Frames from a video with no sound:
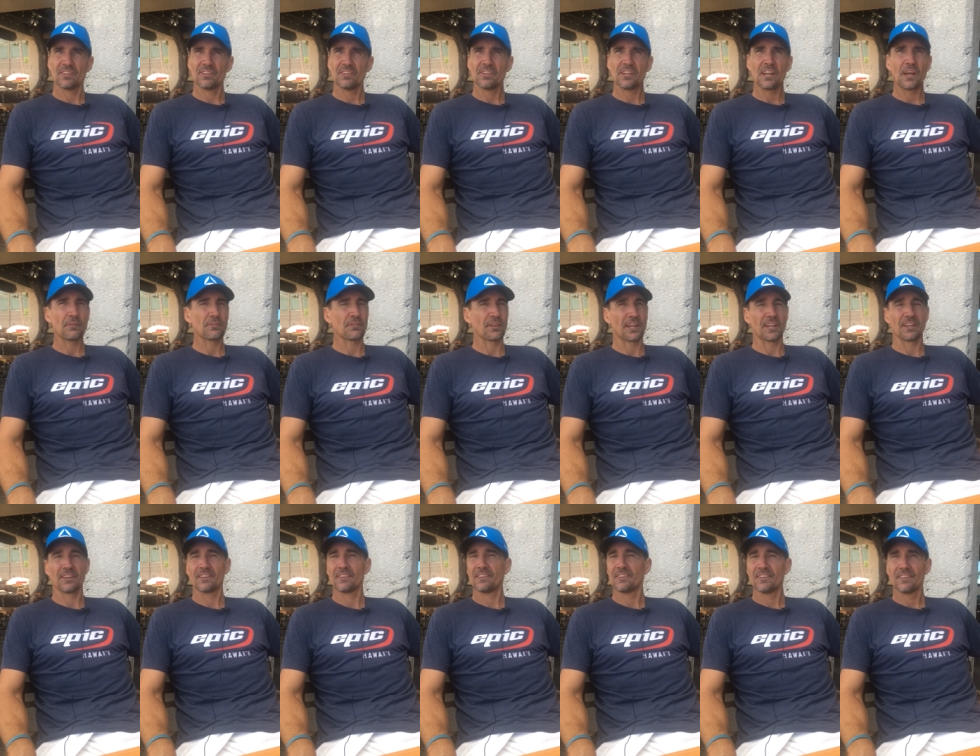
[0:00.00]
Nothing.
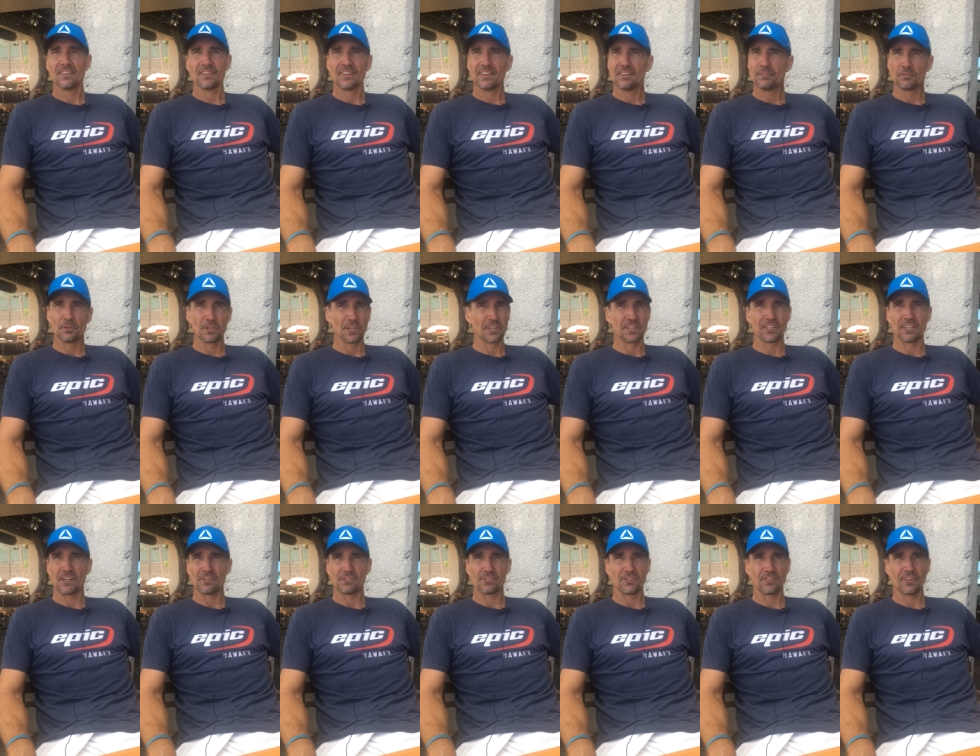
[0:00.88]
Really
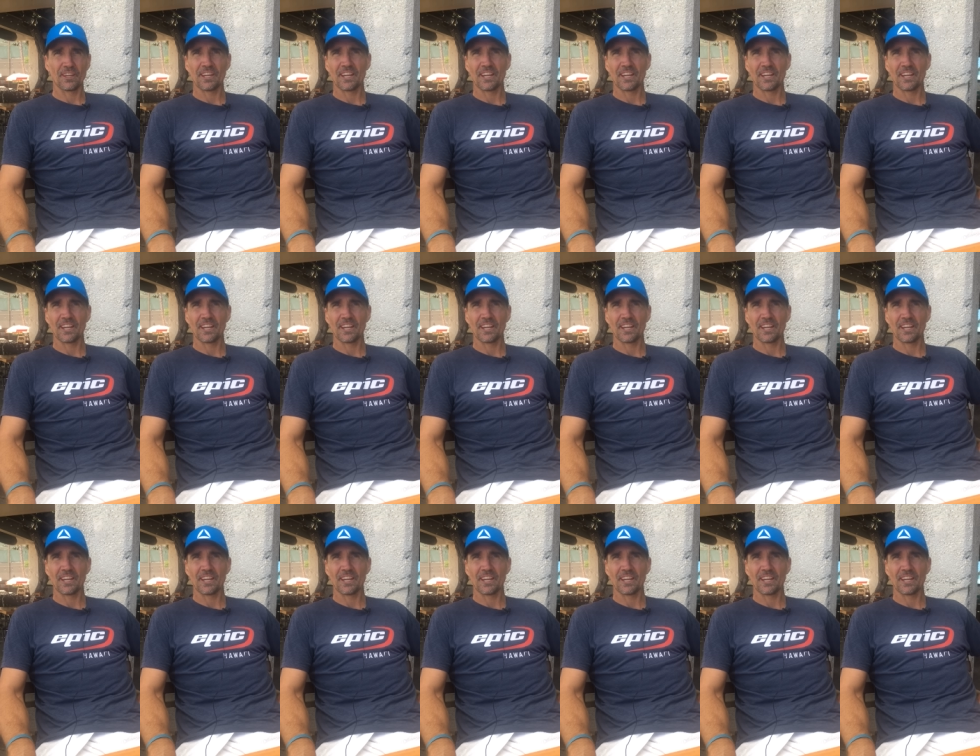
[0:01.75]
doesn't.